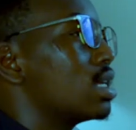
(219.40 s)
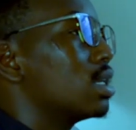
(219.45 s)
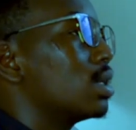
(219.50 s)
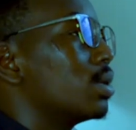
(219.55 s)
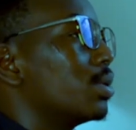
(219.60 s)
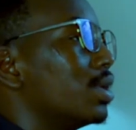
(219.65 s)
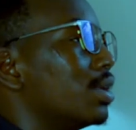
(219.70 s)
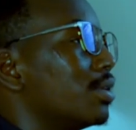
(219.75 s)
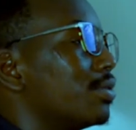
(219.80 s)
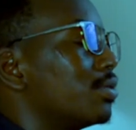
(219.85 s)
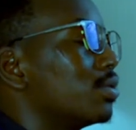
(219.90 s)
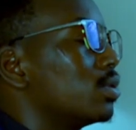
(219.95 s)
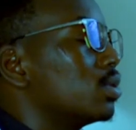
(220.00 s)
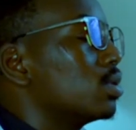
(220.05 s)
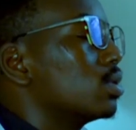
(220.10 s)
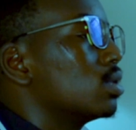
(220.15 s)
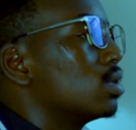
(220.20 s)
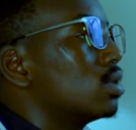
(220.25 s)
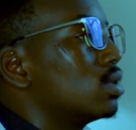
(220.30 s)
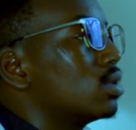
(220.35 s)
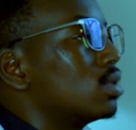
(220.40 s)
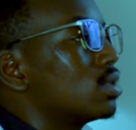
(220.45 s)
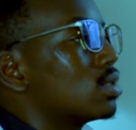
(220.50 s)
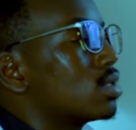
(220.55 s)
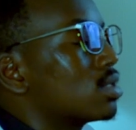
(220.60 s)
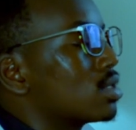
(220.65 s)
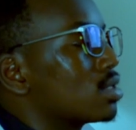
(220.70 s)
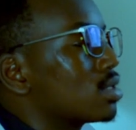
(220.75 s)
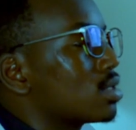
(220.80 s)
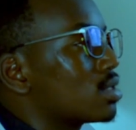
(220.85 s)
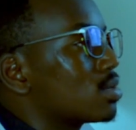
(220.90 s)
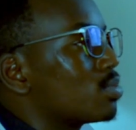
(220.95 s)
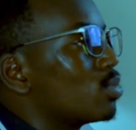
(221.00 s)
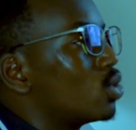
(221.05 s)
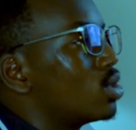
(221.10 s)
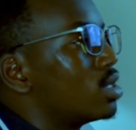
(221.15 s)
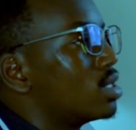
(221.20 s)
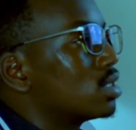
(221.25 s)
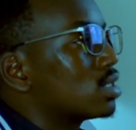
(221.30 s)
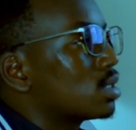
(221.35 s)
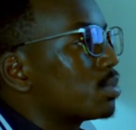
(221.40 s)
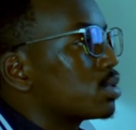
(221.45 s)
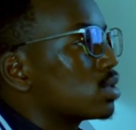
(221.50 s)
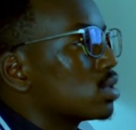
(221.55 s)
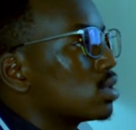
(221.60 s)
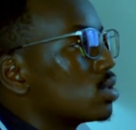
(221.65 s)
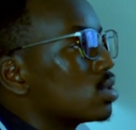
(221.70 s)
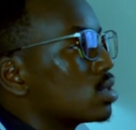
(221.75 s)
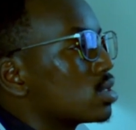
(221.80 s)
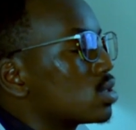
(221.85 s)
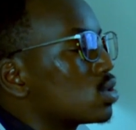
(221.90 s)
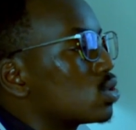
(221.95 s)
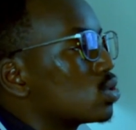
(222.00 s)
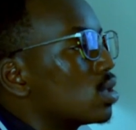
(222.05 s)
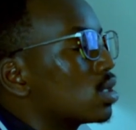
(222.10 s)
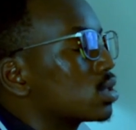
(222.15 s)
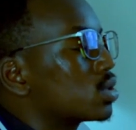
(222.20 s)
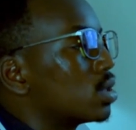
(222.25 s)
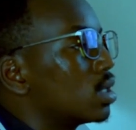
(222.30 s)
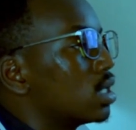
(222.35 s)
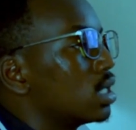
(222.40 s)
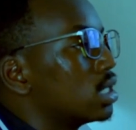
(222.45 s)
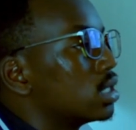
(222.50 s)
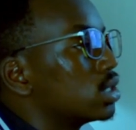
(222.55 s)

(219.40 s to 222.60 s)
a way for small entrepreneurs to actually